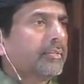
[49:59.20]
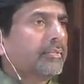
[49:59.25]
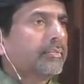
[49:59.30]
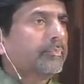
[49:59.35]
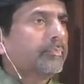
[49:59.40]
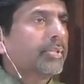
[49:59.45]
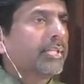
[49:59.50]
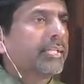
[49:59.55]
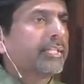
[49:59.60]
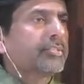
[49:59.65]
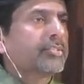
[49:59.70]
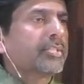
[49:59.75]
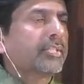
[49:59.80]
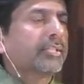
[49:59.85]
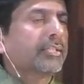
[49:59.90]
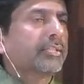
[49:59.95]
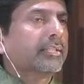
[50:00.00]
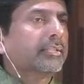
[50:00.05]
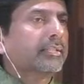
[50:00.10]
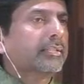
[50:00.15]

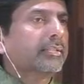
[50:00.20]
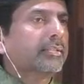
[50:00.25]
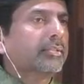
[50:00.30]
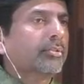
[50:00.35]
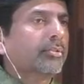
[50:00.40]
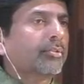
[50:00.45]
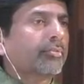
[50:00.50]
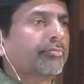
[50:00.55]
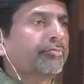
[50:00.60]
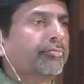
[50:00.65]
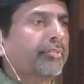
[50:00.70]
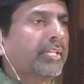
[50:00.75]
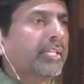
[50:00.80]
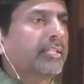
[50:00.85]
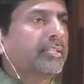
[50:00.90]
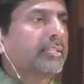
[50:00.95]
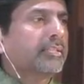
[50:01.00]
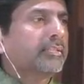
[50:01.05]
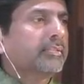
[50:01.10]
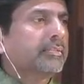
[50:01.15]
placing your
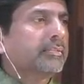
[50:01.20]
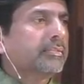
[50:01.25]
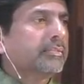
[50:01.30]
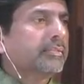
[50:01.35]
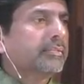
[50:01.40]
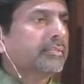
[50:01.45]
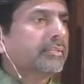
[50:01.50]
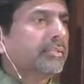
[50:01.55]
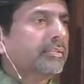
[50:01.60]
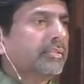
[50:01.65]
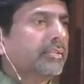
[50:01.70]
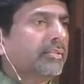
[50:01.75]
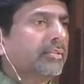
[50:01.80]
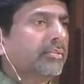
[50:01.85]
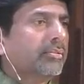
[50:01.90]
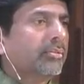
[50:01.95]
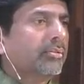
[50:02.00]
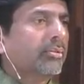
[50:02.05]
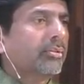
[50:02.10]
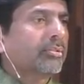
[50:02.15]
feet
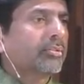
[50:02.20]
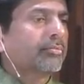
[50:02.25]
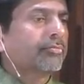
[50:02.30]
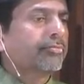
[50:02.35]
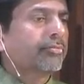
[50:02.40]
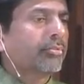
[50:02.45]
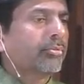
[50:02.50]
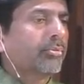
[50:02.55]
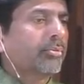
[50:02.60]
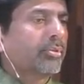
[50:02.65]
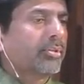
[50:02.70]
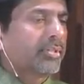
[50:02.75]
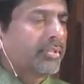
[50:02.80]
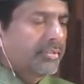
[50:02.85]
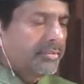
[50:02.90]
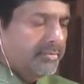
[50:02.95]
on the floor.